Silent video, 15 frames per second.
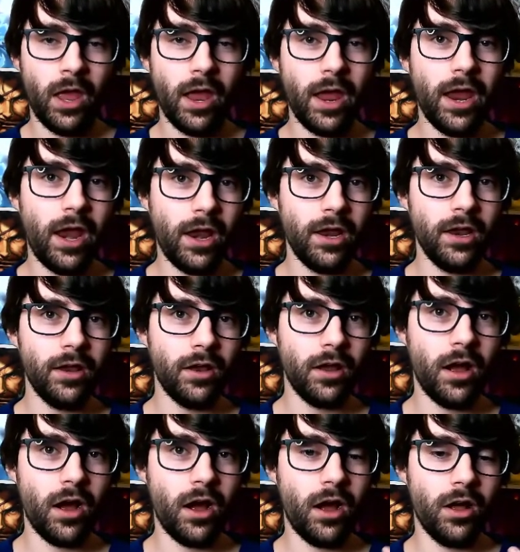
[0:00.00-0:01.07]

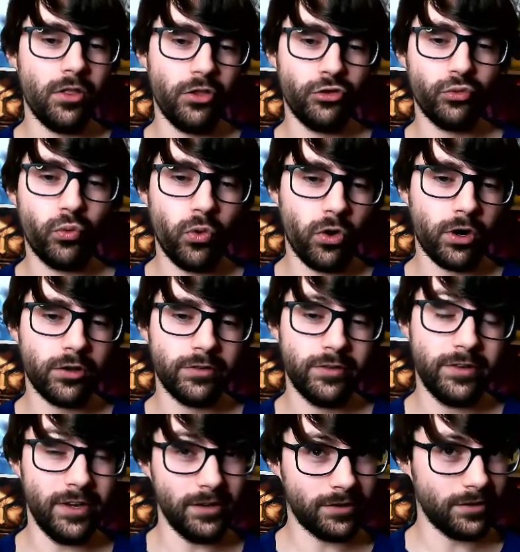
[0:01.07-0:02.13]
this works
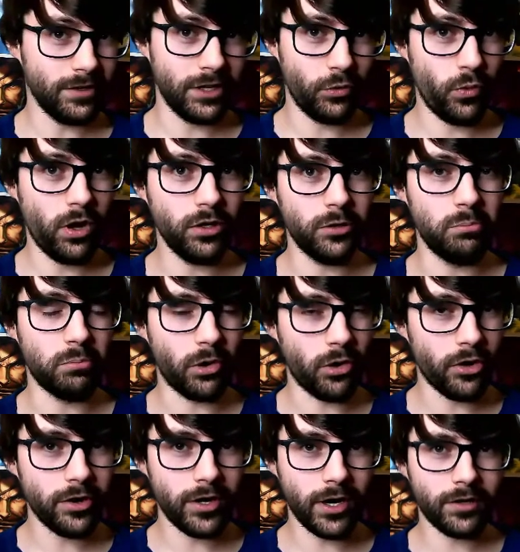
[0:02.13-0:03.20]
decently well in
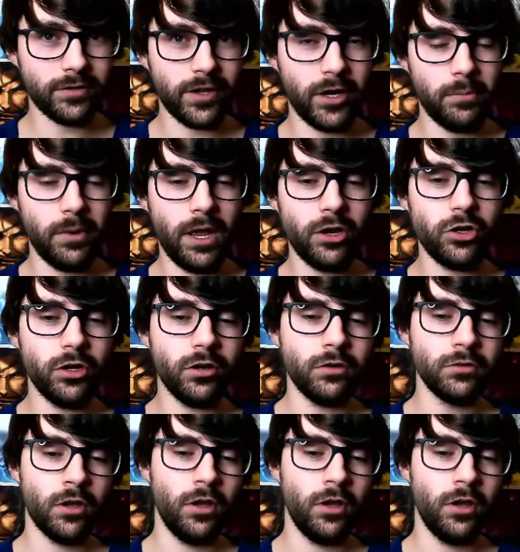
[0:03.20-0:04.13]
burn decks, I'd imagine,